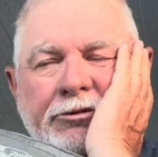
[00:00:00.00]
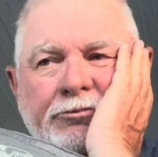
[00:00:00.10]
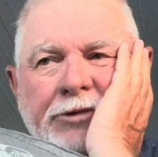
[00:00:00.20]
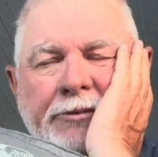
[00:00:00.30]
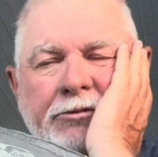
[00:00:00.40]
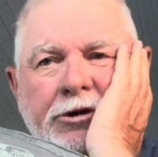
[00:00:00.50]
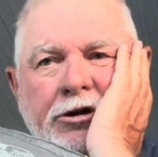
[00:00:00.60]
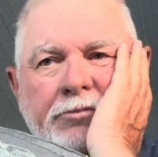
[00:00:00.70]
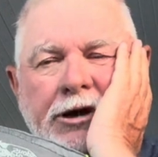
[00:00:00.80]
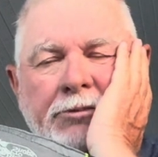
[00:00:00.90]
and grab the
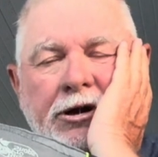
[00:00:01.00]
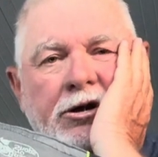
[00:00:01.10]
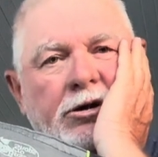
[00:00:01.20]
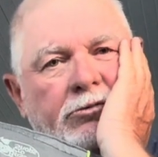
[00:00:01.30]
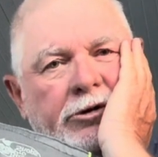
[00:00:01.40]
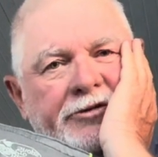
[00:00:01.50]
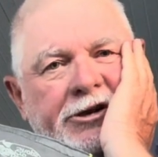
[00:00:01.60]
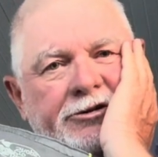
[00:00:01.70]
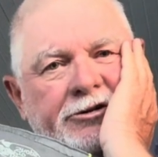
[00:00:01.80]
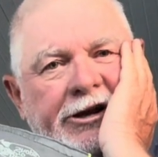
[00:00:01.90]
boat. Blah blah. What if you
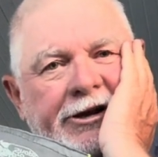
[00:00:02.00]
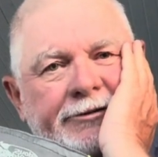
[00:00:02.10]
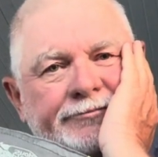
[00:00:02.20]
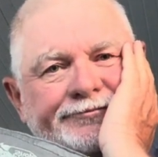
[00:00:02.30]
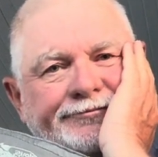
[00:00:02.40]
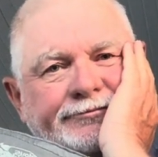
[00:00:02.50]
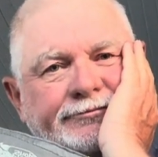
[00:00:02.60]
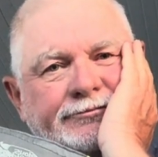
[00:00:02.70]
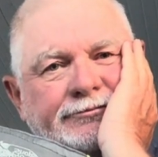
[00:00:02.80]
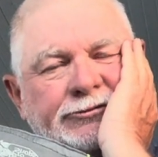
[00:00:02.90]
hit your head?
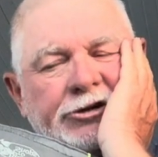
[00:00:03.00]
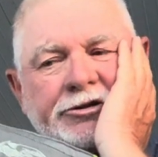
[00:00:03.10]
Hit